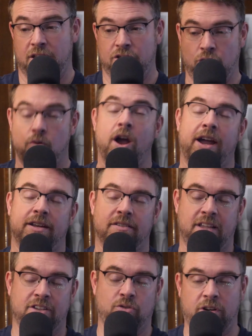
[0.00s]
You're right.
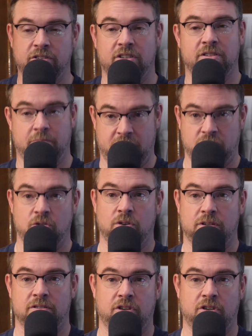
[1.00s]
That trail system is good.